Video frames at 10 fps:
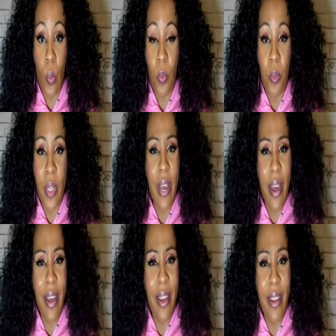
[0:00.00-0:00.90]
what ABA
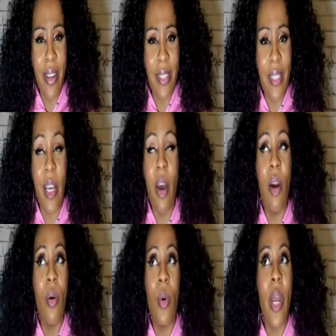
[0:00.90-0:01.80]
does, yeah. right? The, the
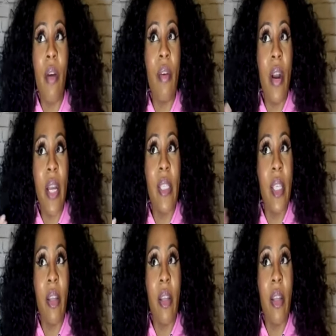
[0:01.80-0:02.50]
gloom. Whenever I see